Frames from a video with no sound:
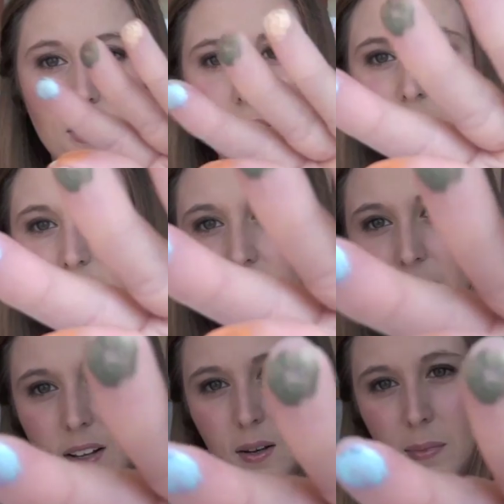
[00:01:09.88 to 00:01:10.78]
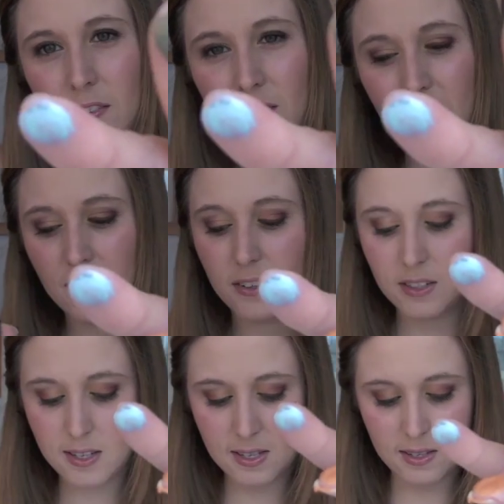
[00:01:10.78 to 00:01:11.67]
They really look like on my
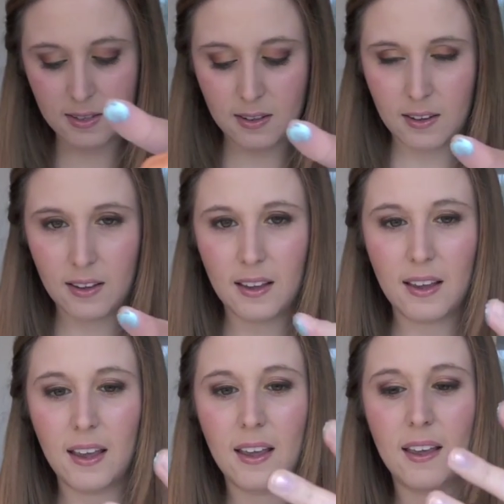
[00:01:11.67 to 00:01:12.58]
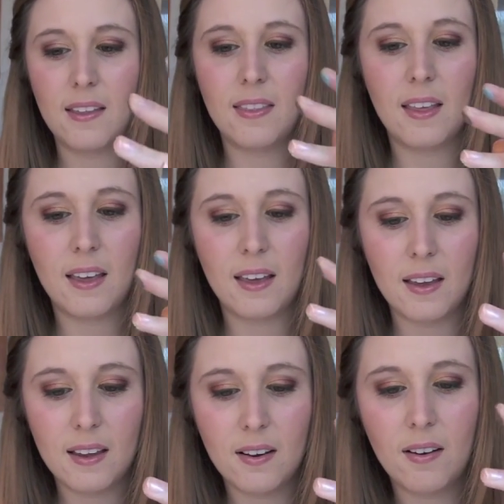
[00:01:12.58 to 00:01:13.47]
fingers, and
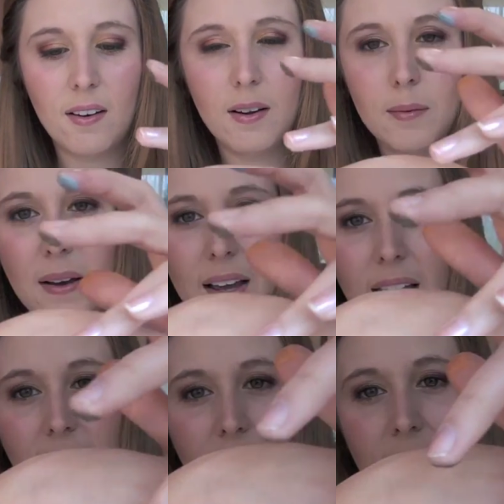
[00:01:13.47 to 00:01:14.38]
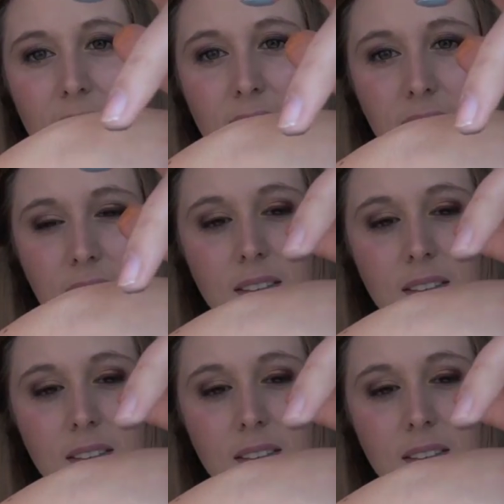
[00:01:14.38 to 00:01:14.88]
then on my hand.